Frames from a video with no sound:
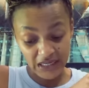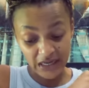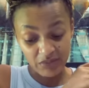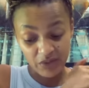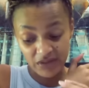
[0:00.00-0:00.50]
can
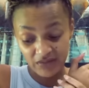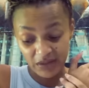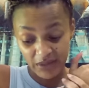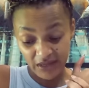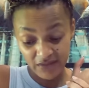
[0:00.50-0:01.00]
be rectified by
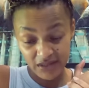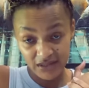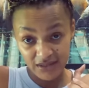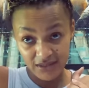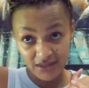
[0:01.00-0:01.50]

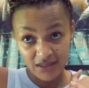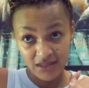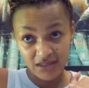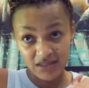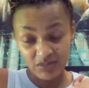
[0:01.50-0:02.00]
evidence,
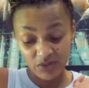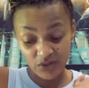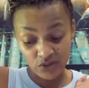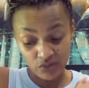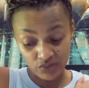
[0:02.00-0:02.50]

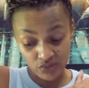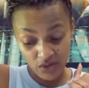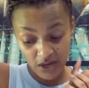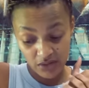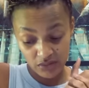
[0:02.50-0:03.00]
separation of
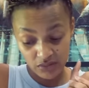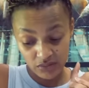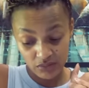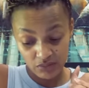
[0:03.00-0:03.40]
trials,